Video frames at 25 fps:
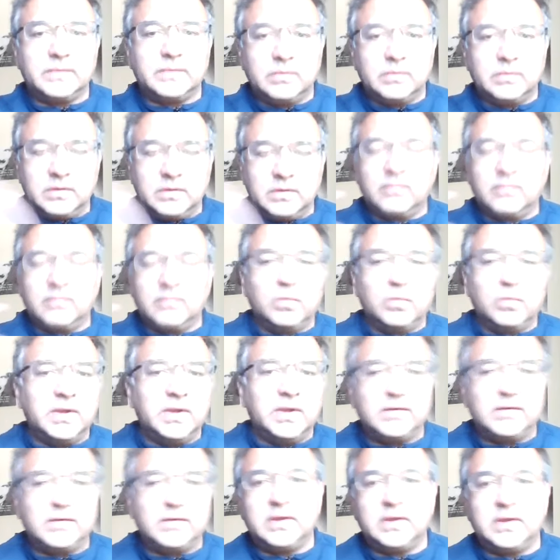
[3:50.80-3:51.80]
Therefore, we
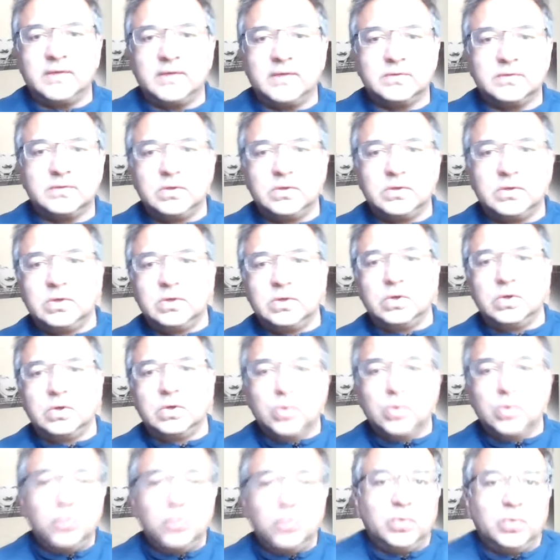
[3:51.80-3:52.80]
have to ask,
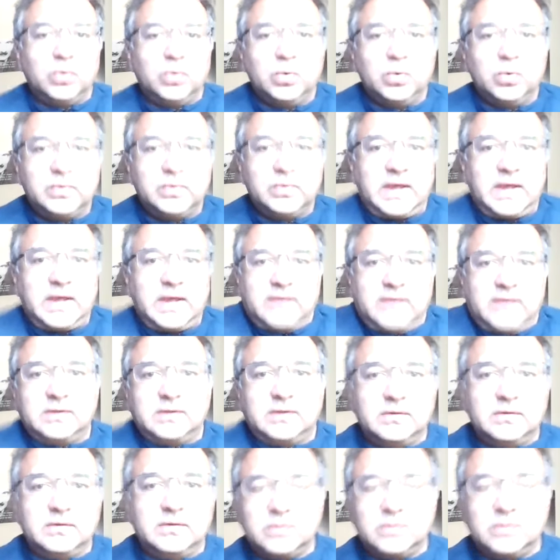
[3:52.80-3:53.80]
who's
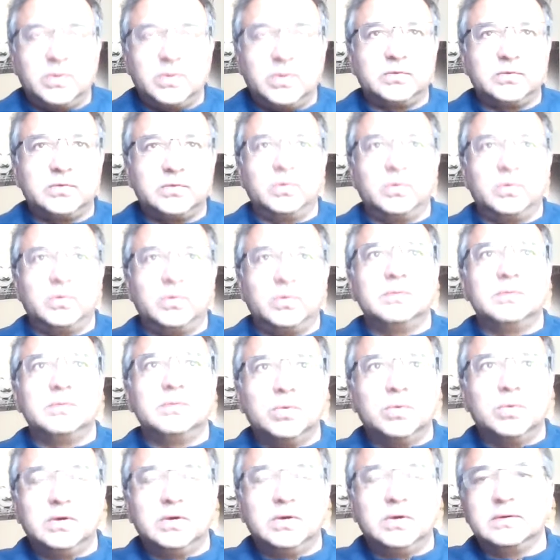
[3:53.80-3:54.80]
asking this question? Why is it
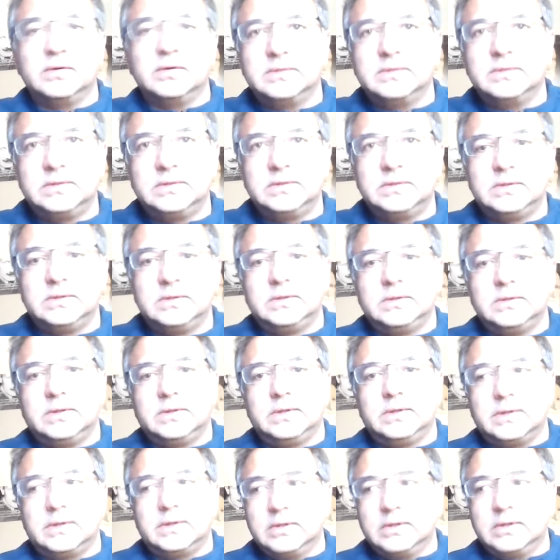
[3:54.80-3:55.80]
important?
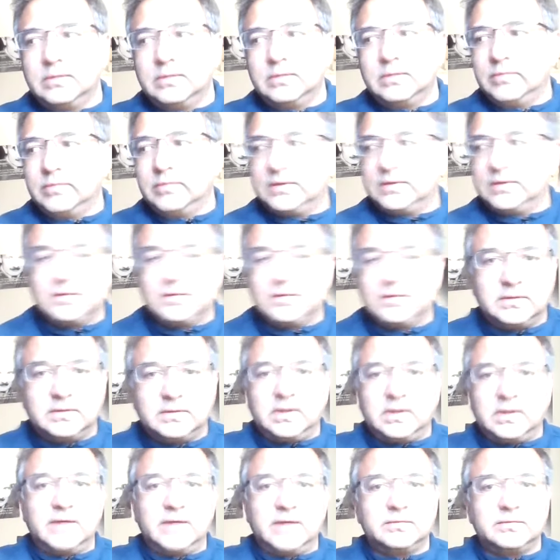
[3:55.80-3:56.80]
Is this
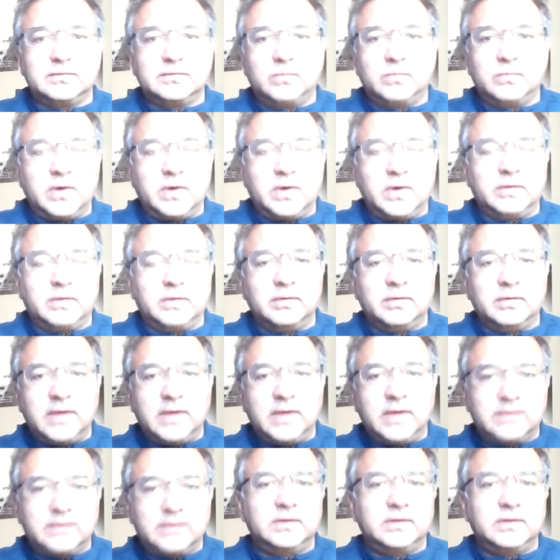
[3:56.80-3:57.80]
glass of water
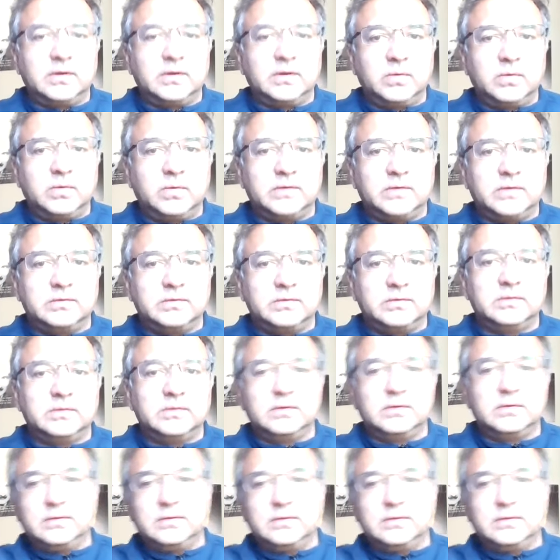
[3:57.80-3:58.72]
asking that question?